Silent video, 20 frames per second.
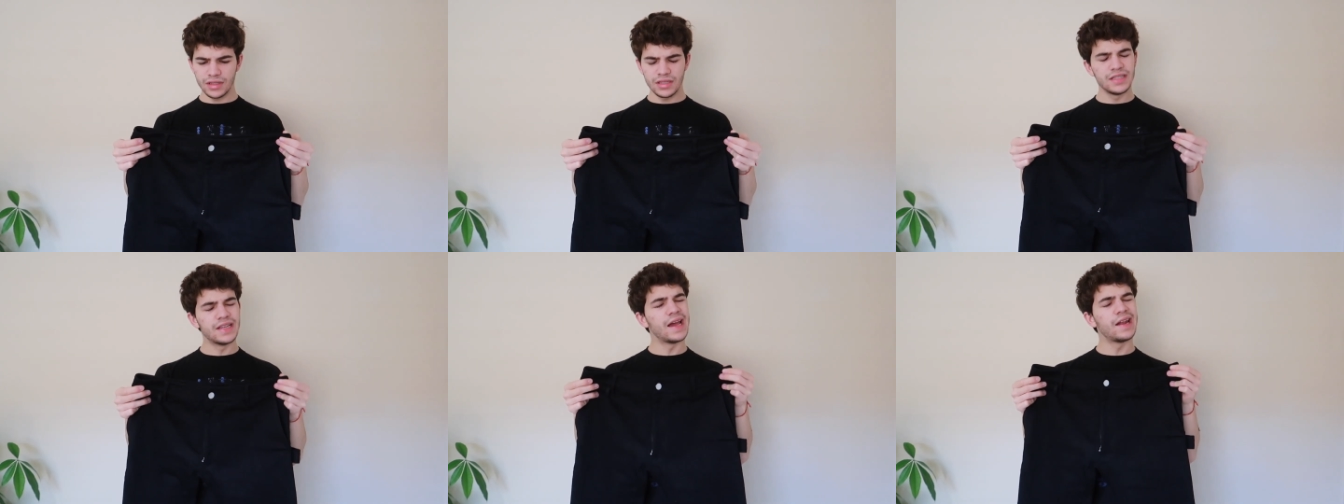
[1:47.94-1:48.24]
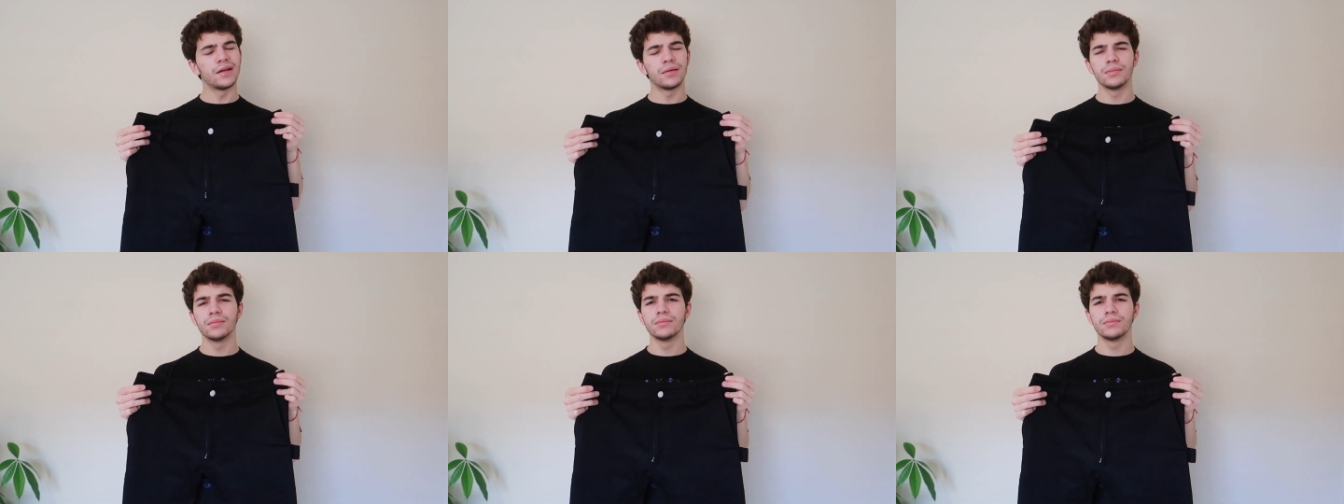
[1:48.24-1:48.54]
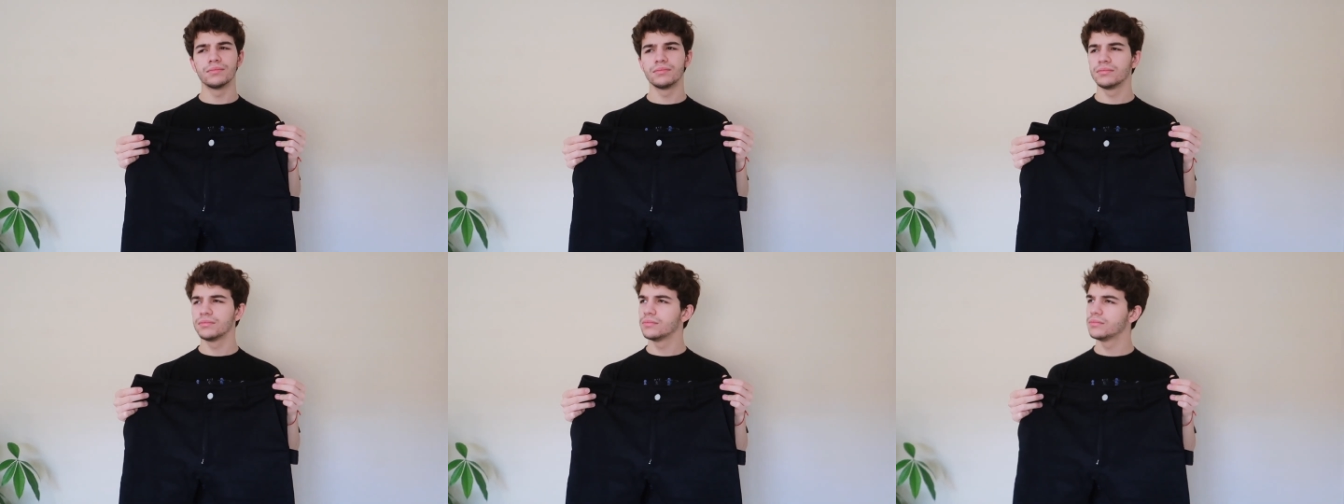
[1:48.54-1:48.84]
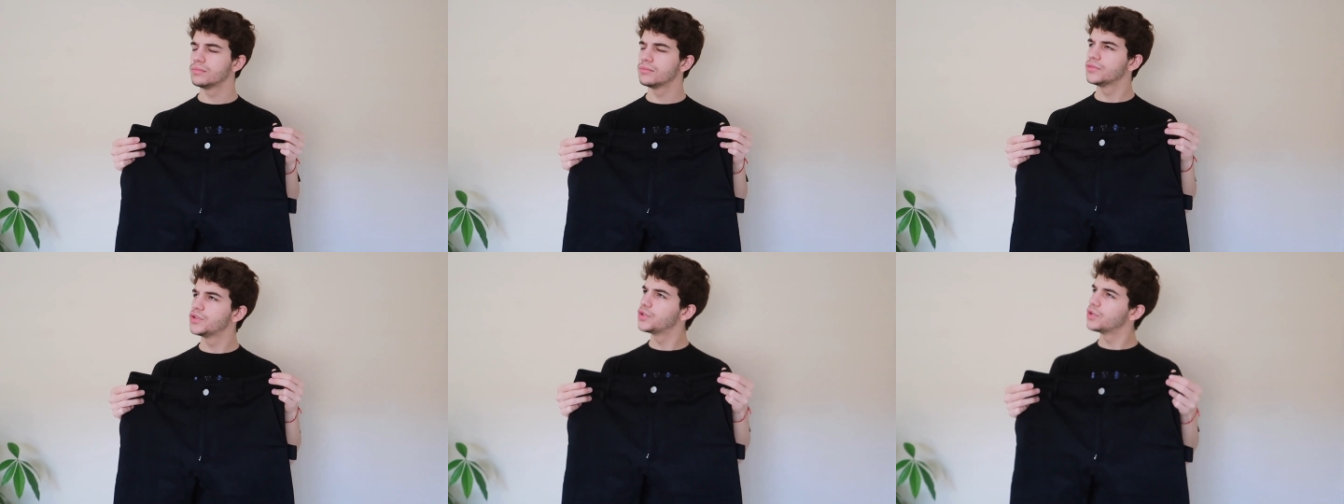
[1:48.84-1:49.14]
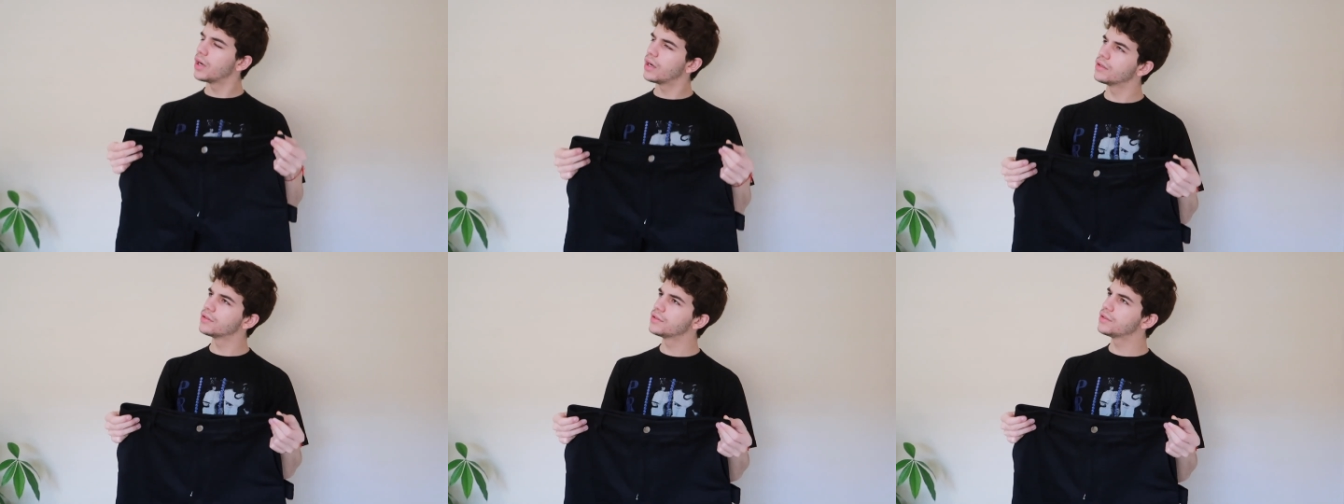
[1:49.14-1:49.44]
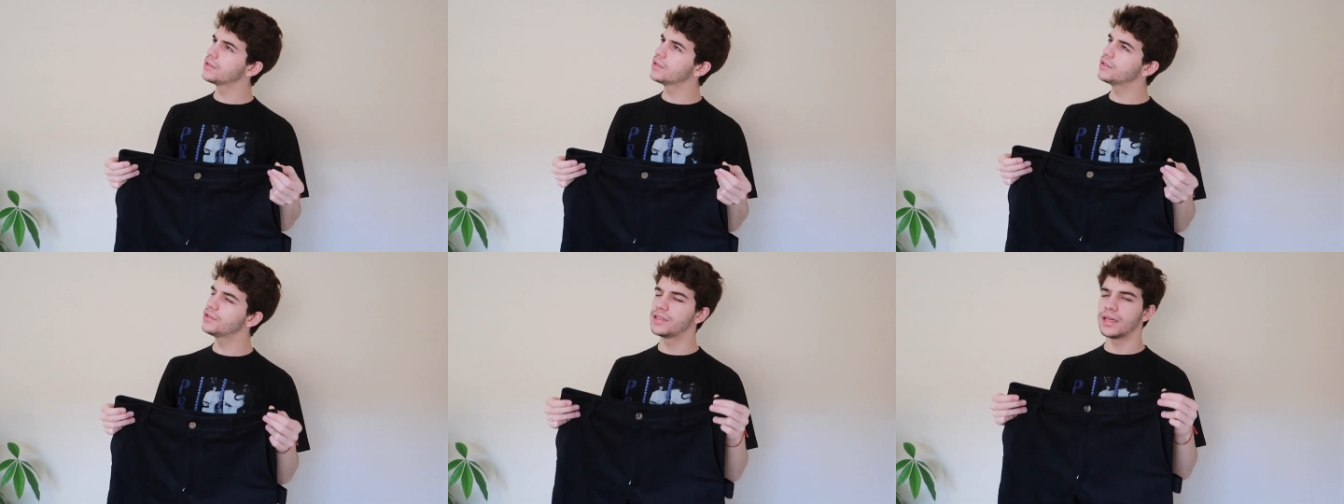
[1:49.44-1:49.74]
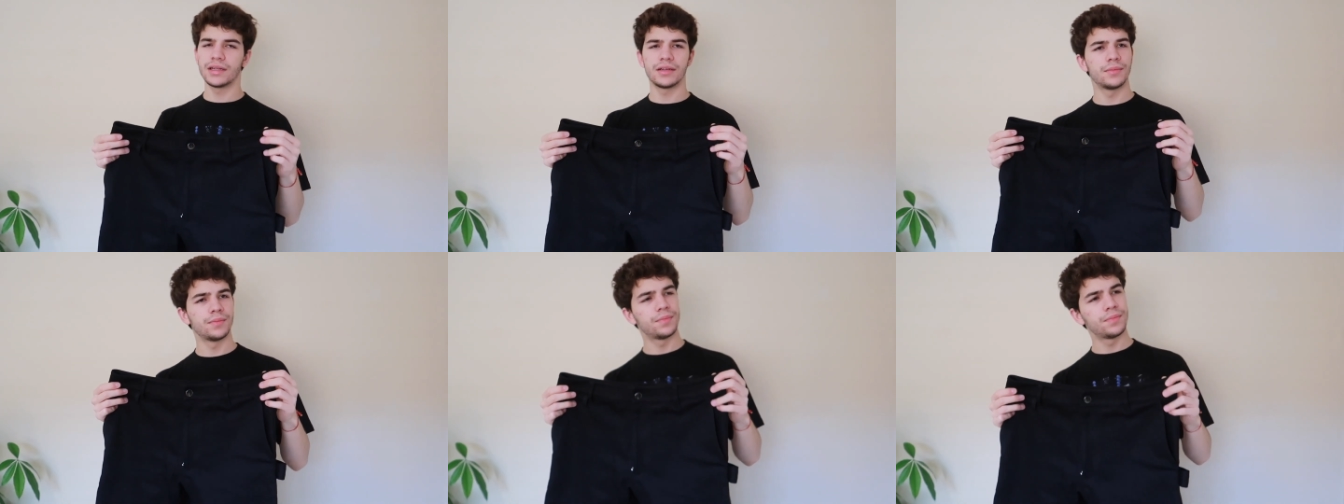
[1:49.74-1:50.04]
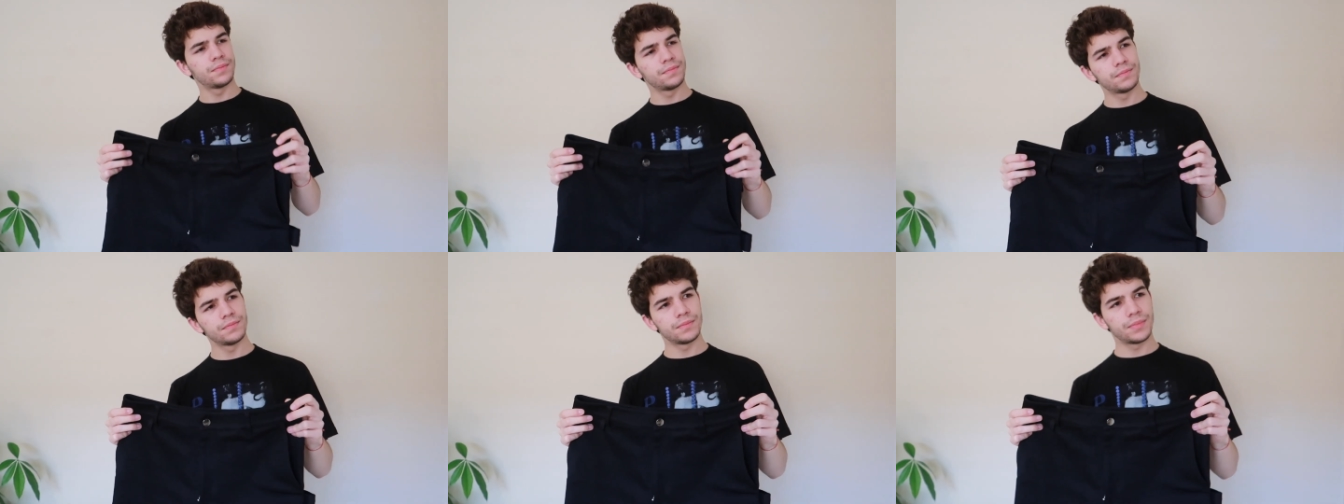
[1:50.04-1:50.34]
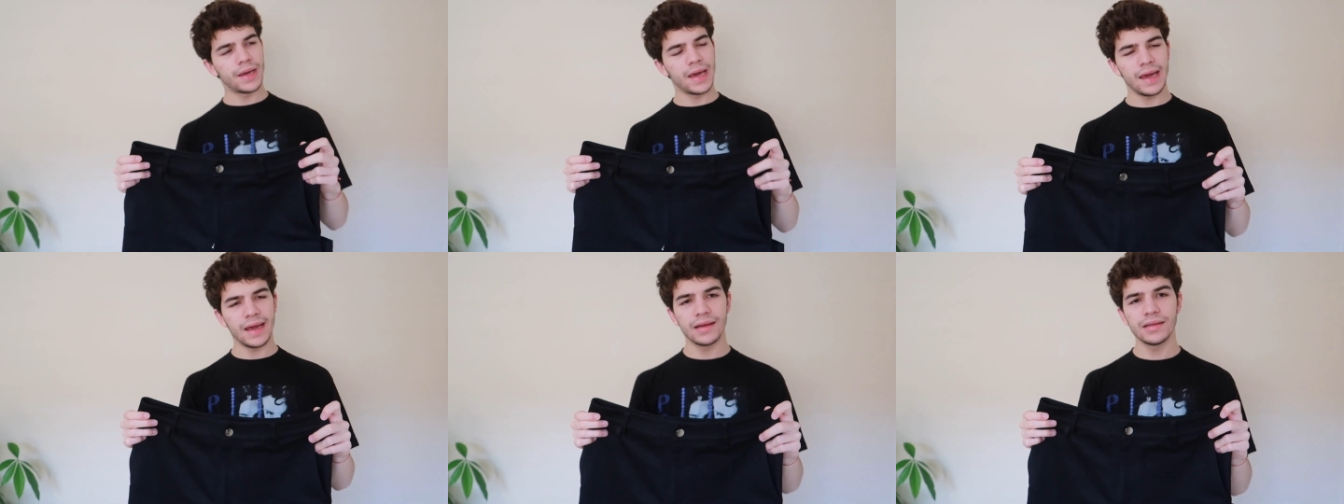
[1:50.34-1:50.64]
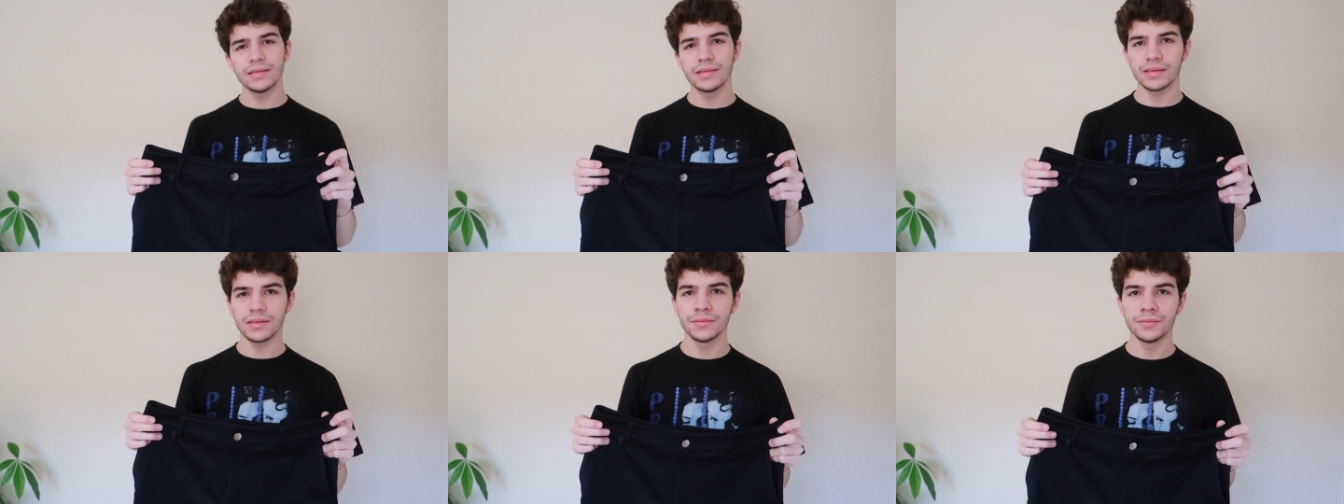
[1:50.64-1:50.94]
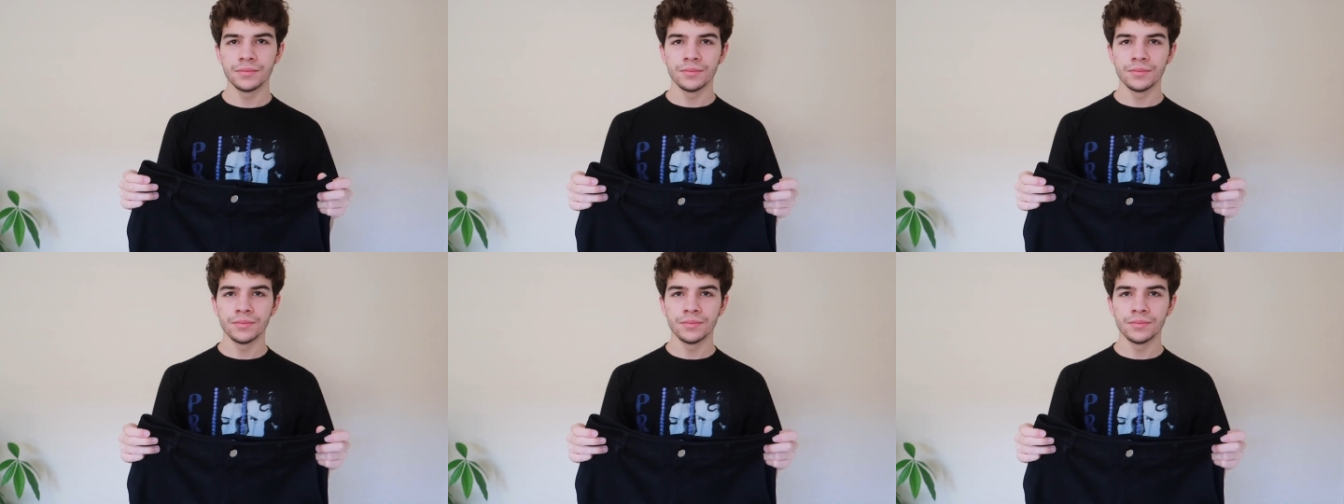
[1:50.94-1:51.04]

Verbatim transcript: denim trouser, denim pant.